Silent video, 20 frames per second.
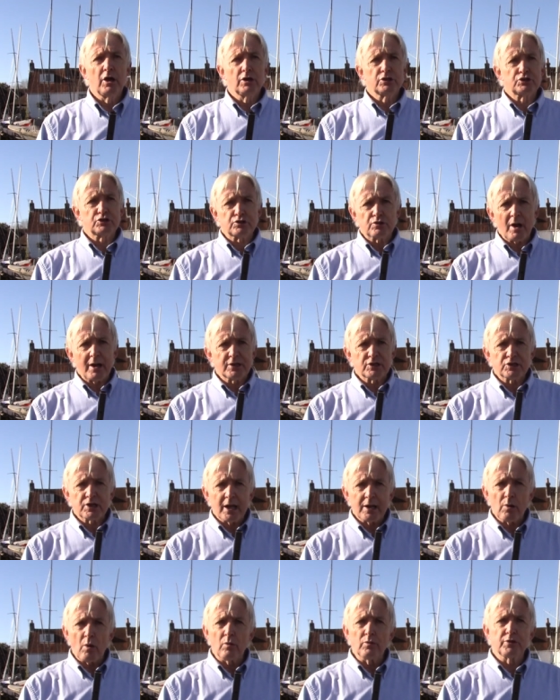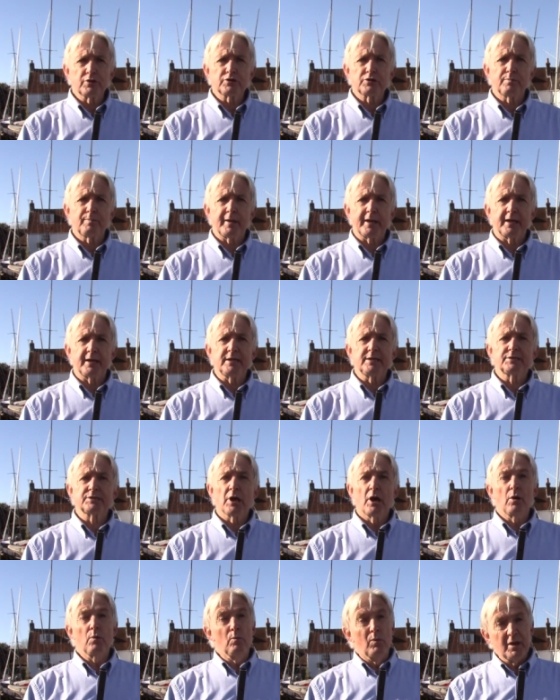stretched out on the trapeze
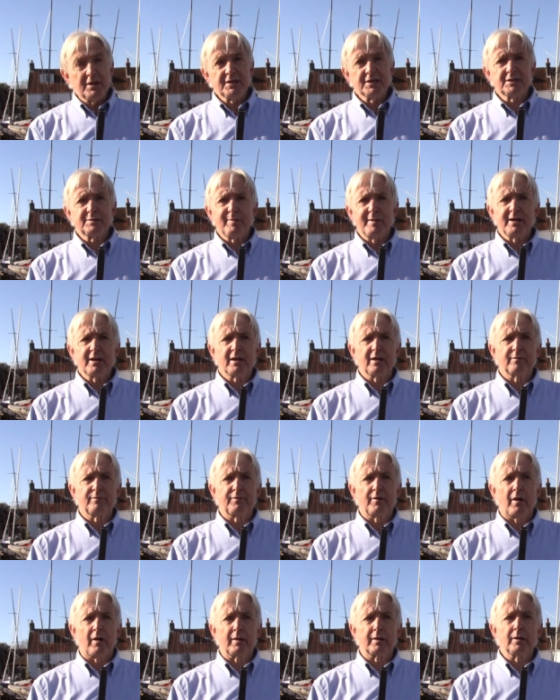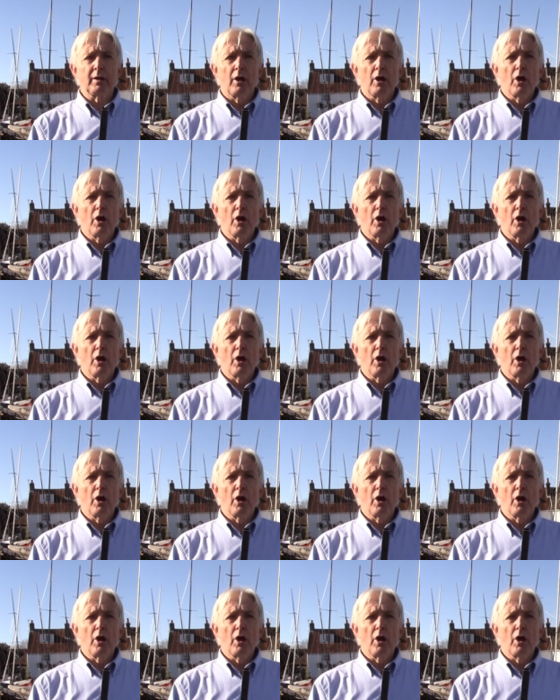with the spinnaker flying,